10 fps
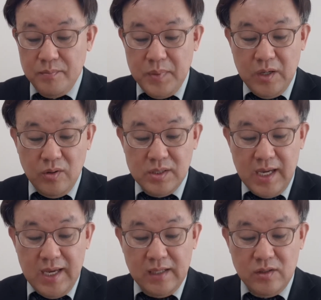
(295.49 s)
Because
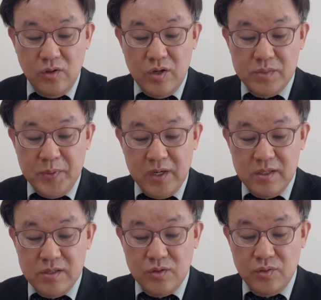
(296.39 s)
I had no
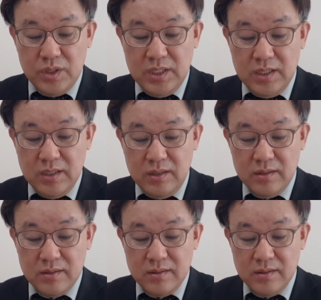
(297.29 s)
experience to hear
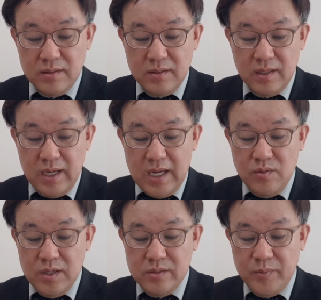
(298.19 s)

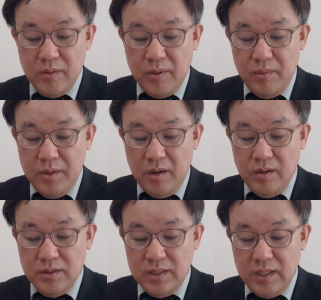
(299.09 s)
anyone's proverb
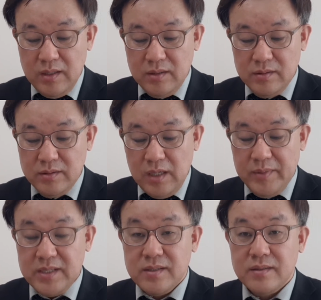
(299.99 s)
on their
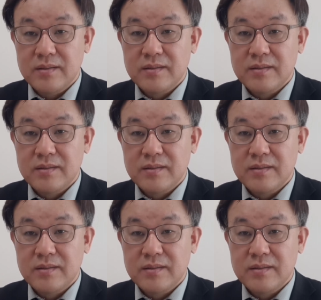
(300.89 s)
salvation.